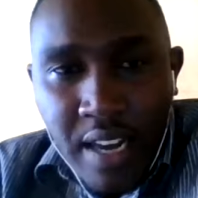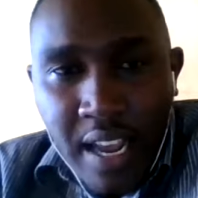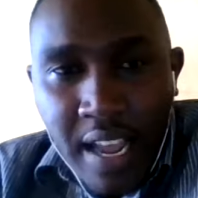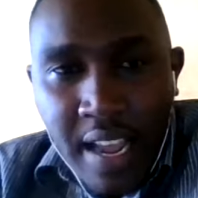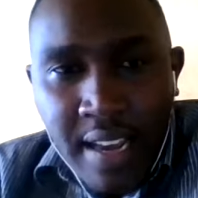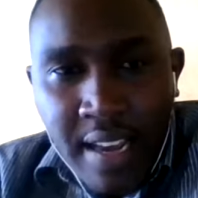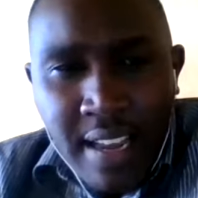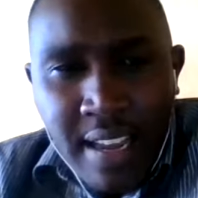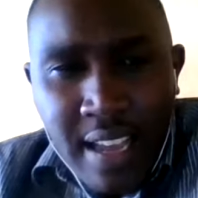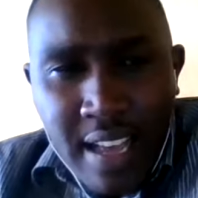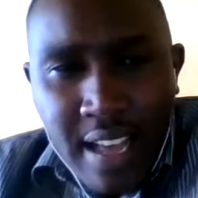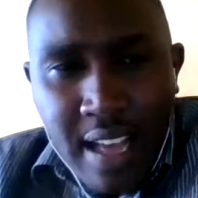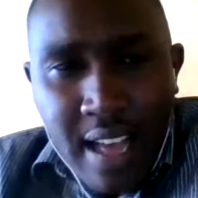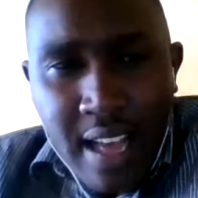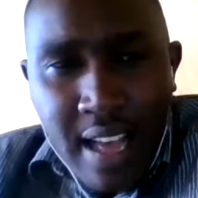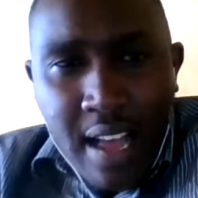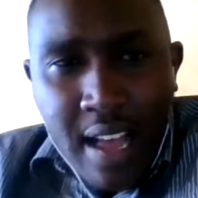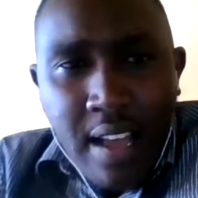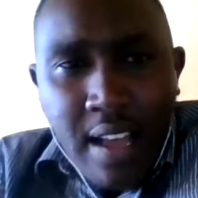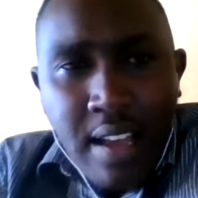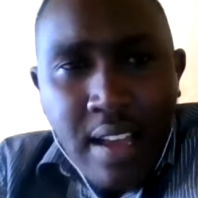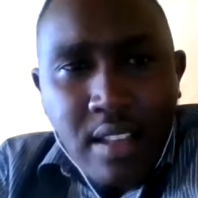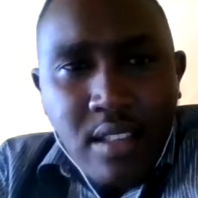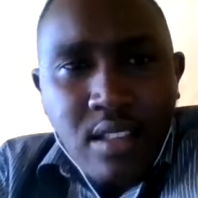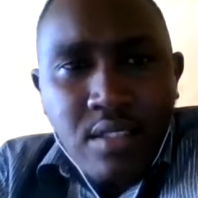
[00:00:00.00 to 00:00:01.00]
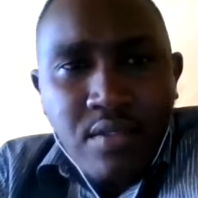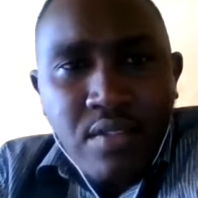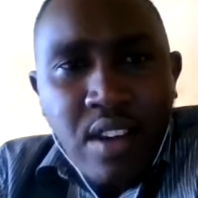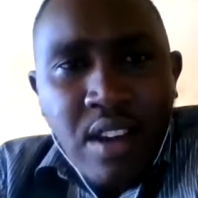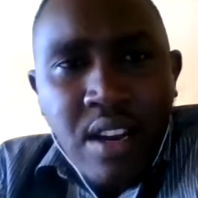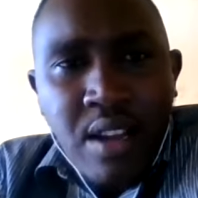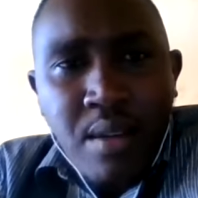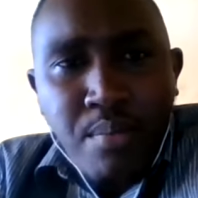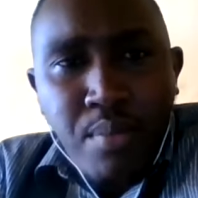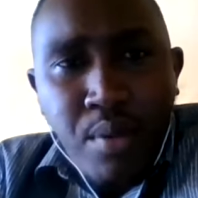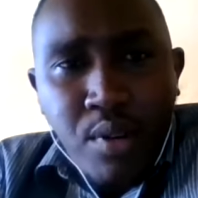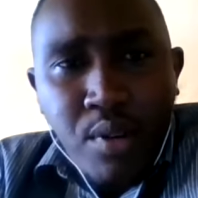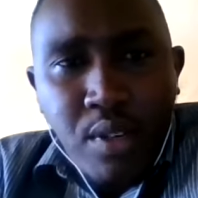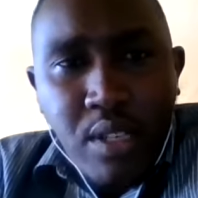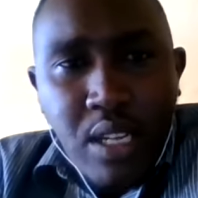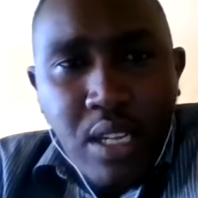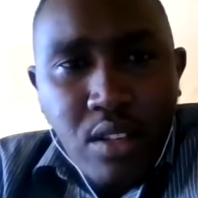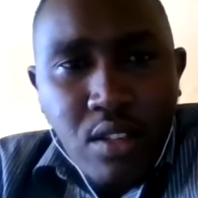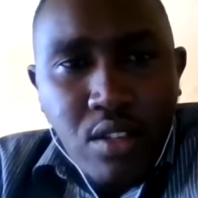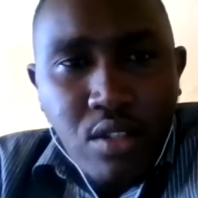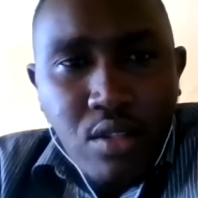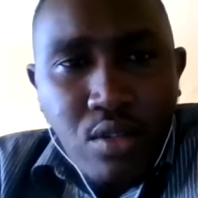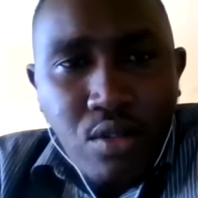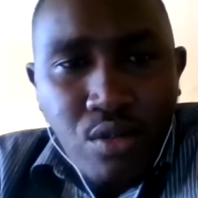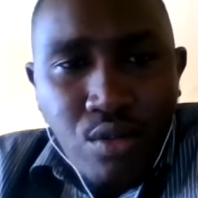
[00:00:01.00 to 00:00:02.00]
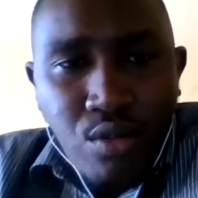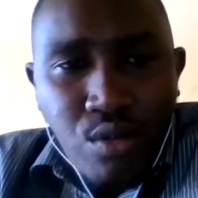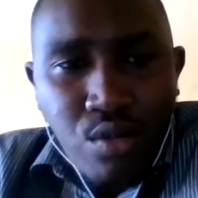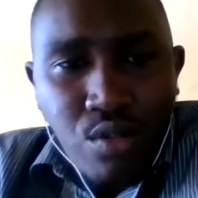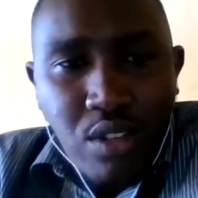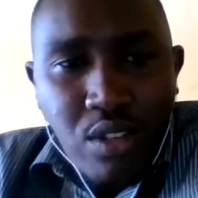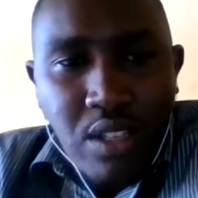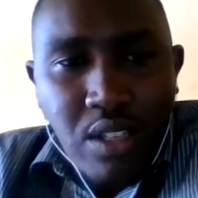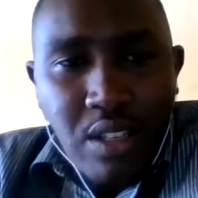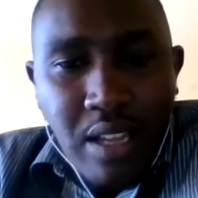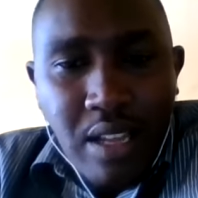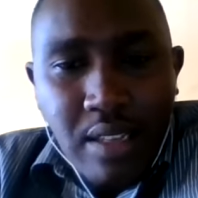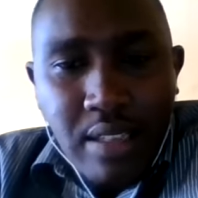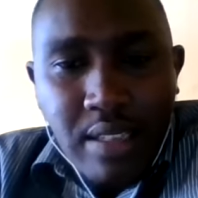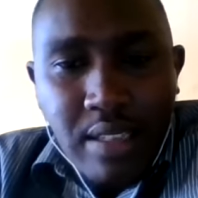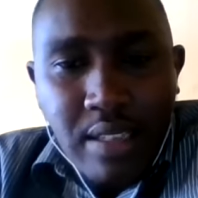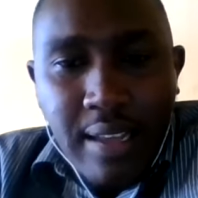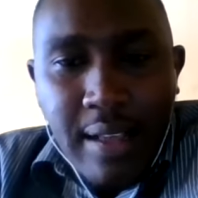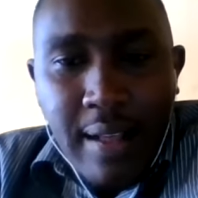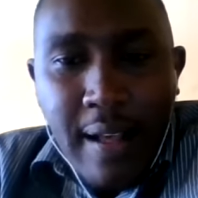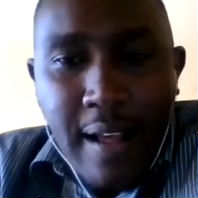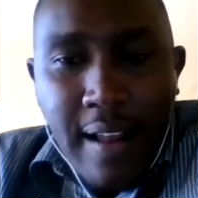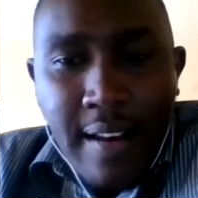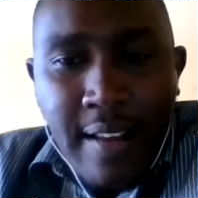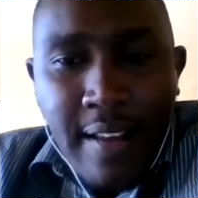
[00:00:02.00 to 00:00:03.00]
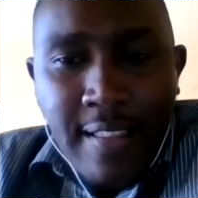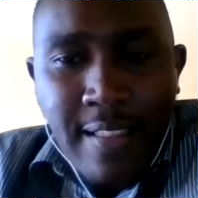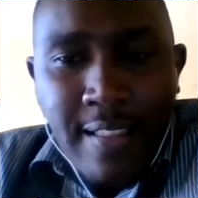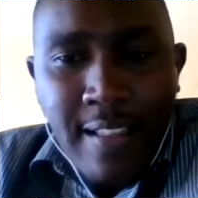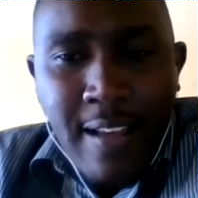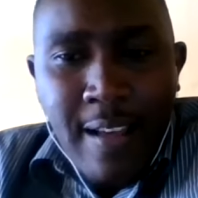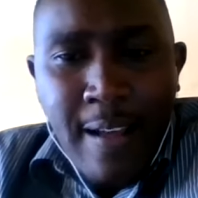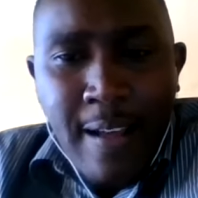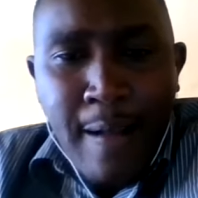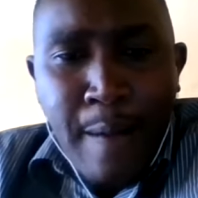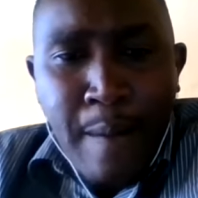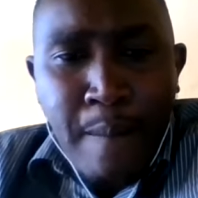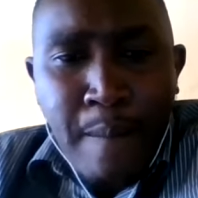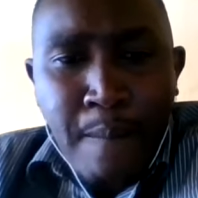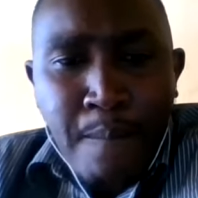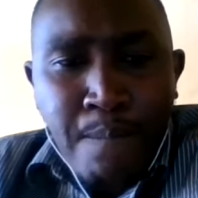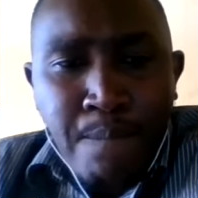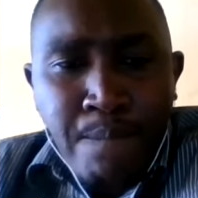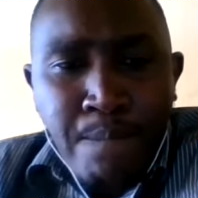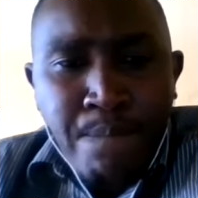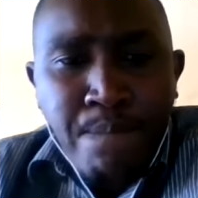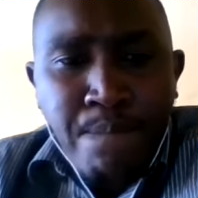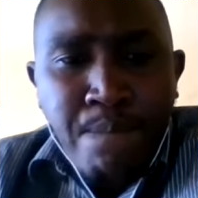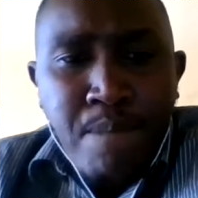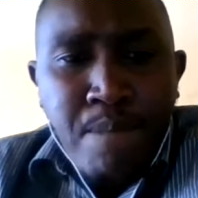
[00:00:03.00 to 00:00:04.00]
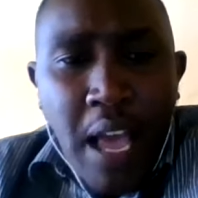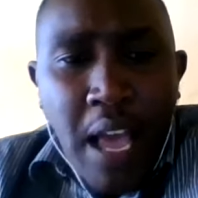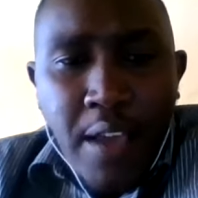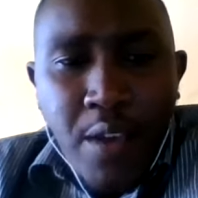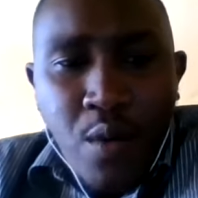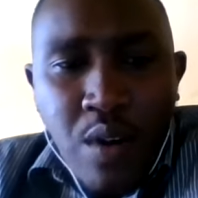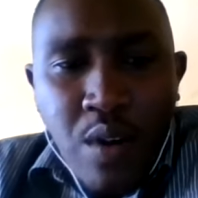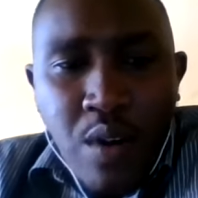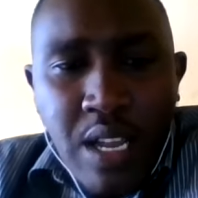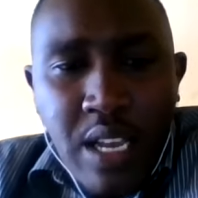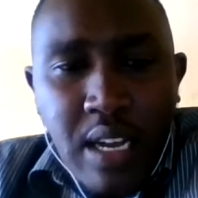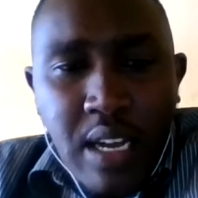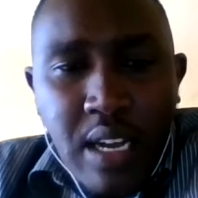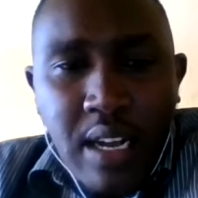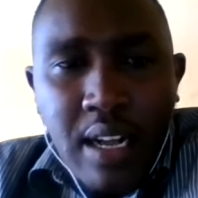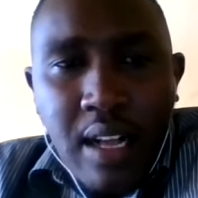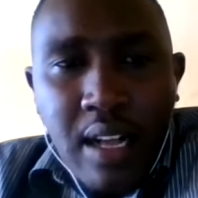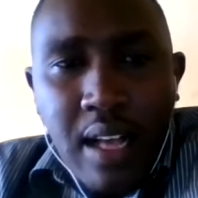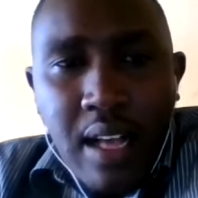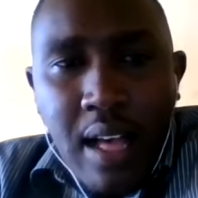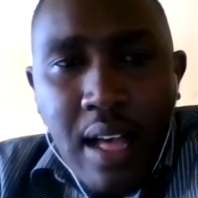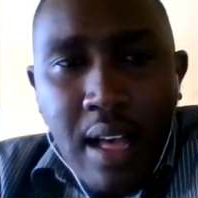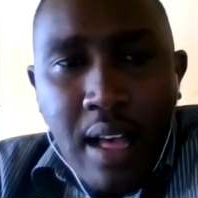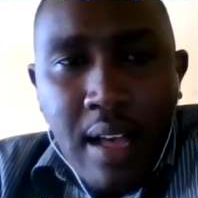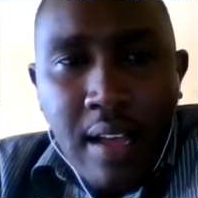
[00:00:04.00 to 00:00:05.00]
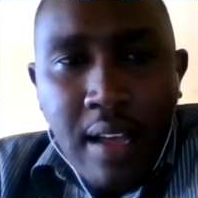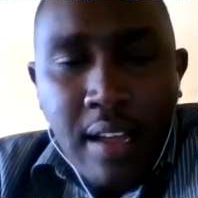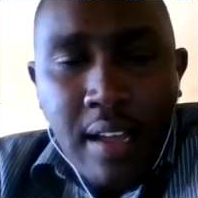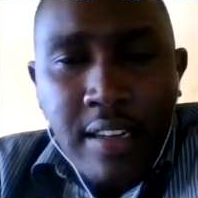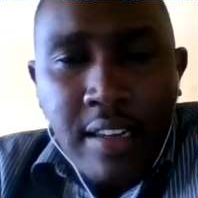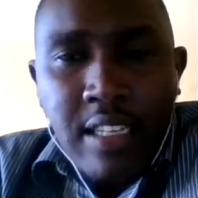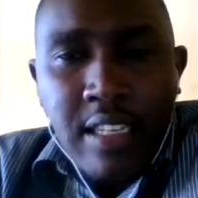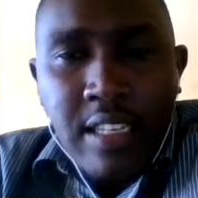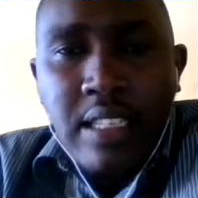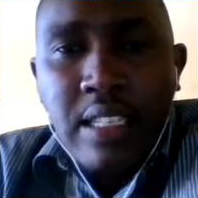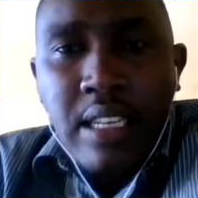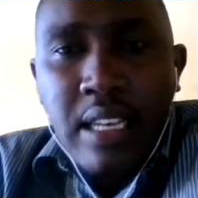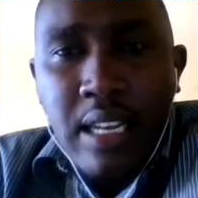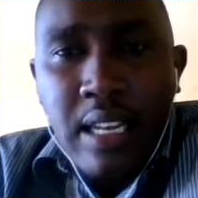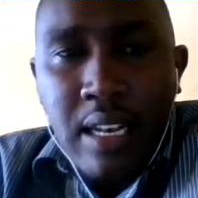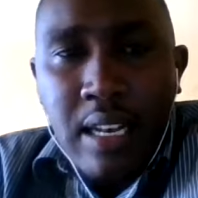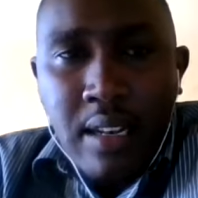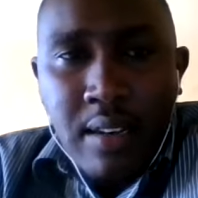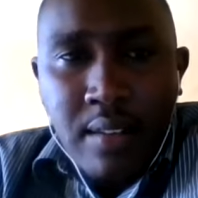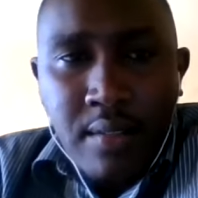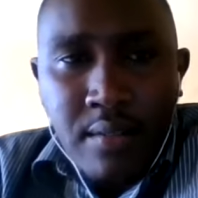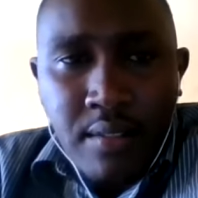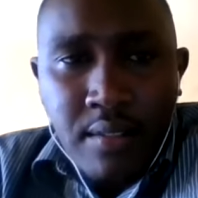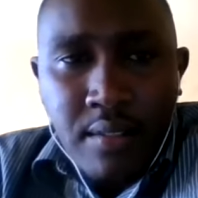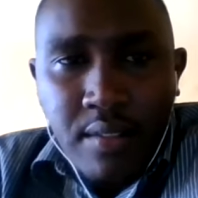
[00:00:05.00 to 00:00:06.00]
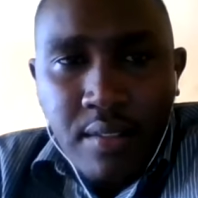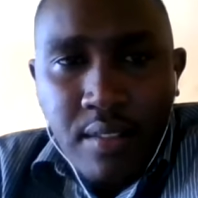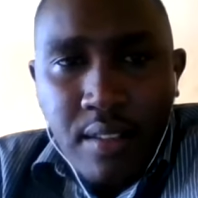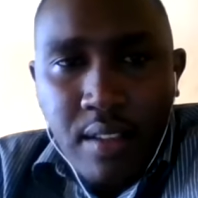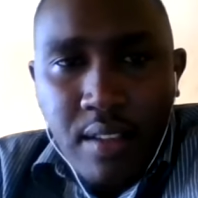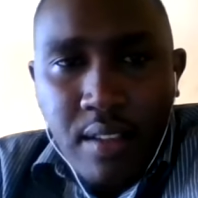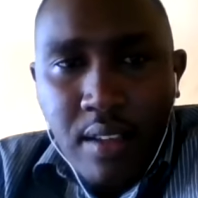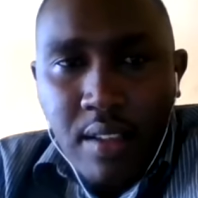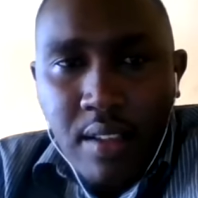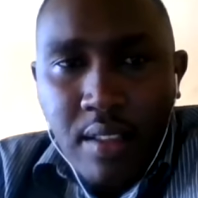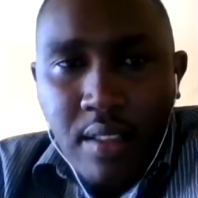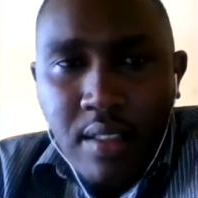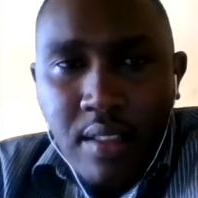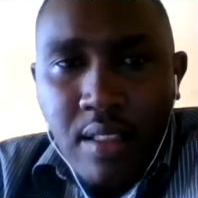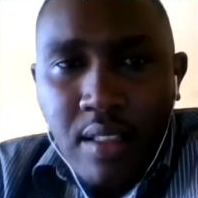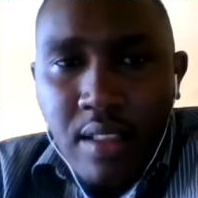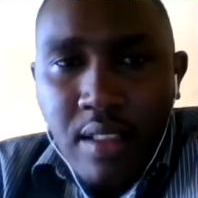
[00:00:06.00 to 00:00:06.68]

And uh, it's very important to note that uh, another unique uh, detail uh,